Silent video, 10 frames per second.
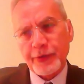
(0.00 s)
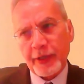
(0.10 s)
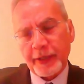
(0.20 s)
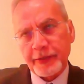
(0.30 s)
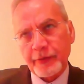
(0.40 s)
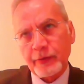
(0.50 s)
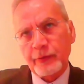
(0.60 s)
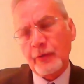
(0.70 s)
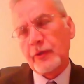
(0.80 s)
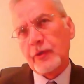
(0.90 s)
So
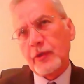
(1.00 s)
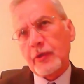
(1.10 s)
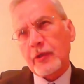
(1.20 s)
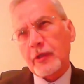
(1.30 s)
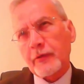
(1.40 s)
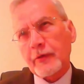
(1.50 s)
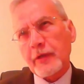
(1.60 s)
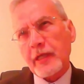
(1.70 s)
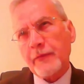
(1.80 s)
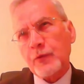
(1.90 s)
if
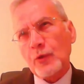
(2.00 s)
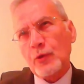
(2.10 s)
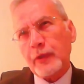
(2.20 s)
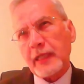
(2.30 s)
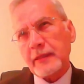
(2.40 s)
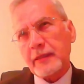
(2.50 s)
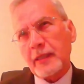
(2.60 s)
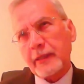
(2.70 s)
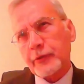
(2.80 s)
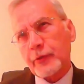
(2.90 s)
you look at the
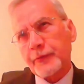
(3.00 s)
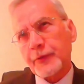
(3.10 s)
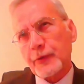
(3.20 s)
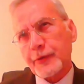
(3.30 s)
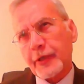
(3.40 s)
electrofuel side,